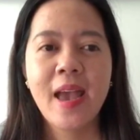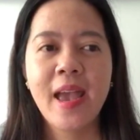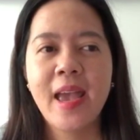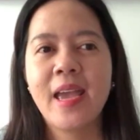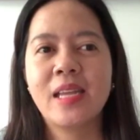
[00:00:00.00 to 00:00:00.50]

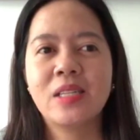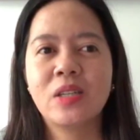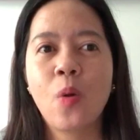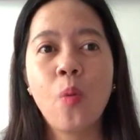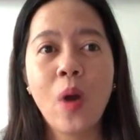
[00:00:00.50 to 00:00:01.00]

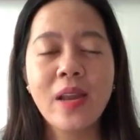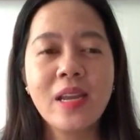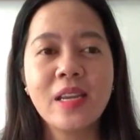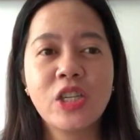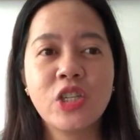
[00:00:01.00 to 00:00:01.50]
And one
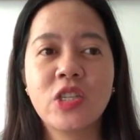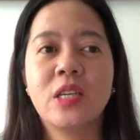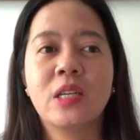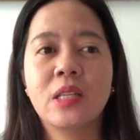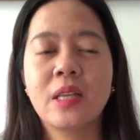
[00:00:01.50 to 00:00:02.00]

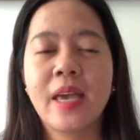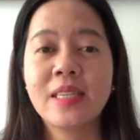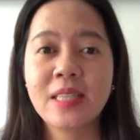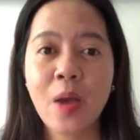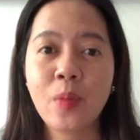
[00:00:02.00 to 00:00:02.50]
additional
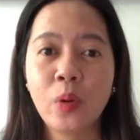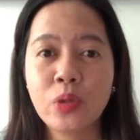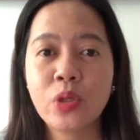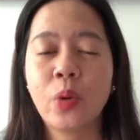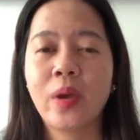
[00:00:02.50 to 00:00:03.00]
exam
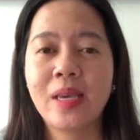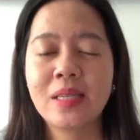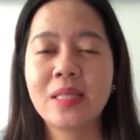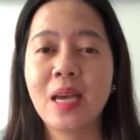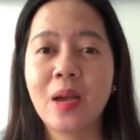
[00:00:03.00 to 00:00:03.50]
also
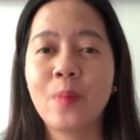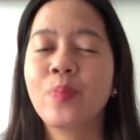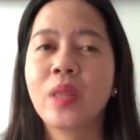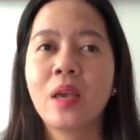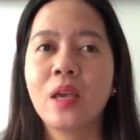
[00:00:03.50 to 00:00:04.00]
is the
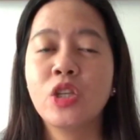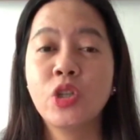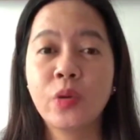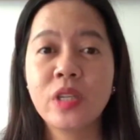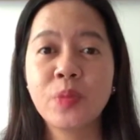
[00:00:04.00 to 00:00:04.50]

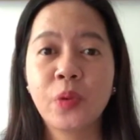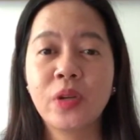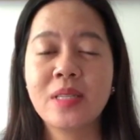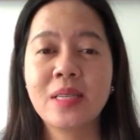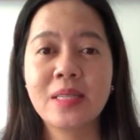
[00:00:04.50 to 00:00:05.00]

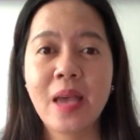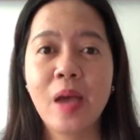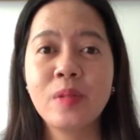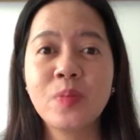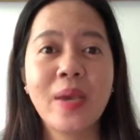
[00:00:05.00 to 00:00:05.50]
jurisprudence exams.